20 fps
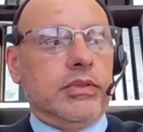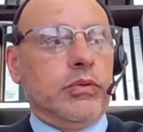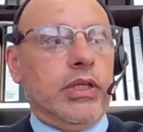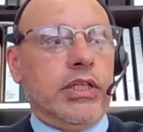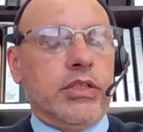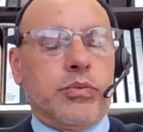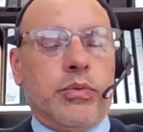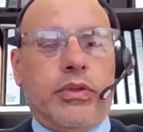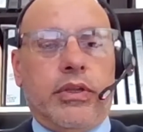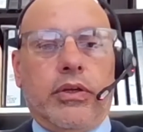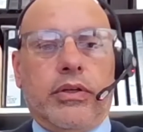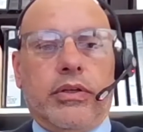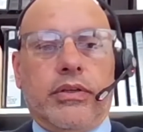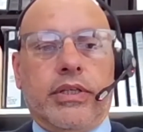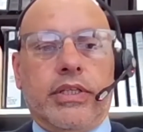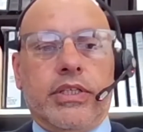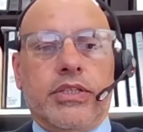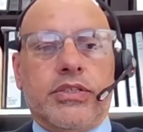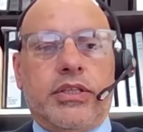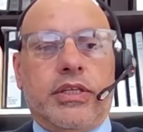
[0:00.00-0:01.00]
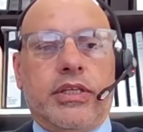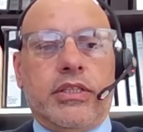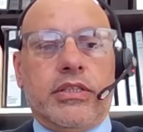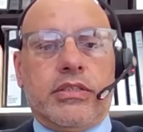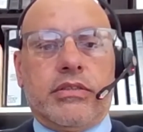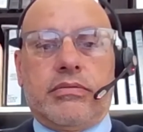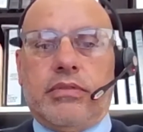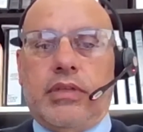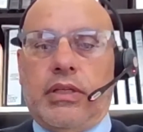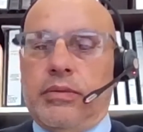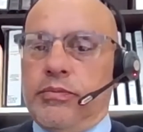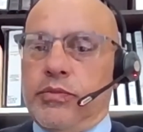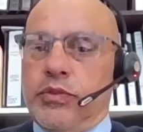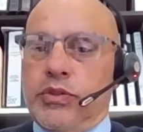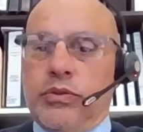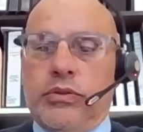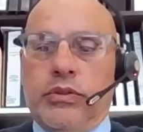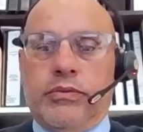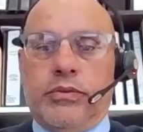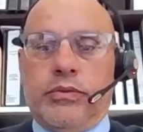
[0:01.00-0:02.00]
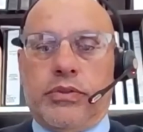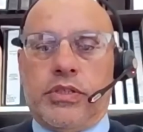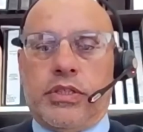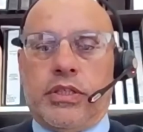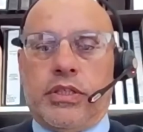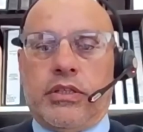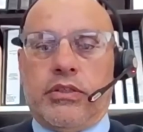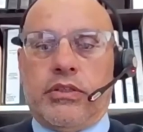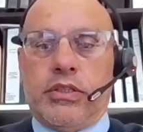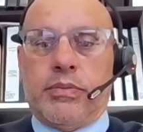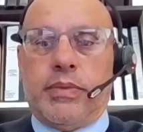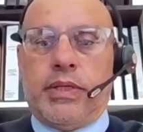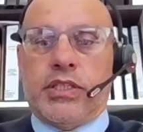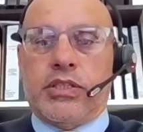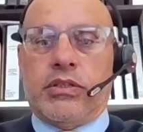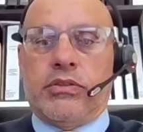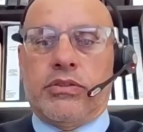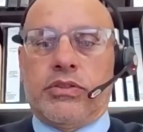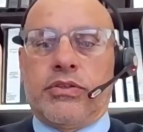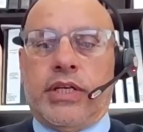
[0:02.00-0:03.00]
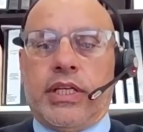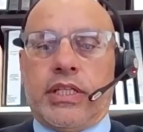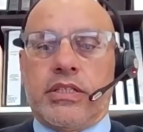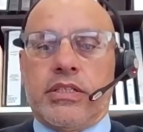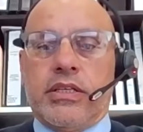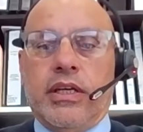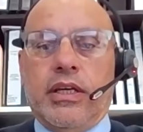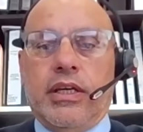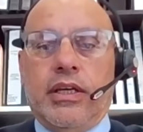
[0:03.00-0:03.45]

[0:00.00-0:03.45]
as with a lot of these things, I'm sure you've all seen cost plus contracts.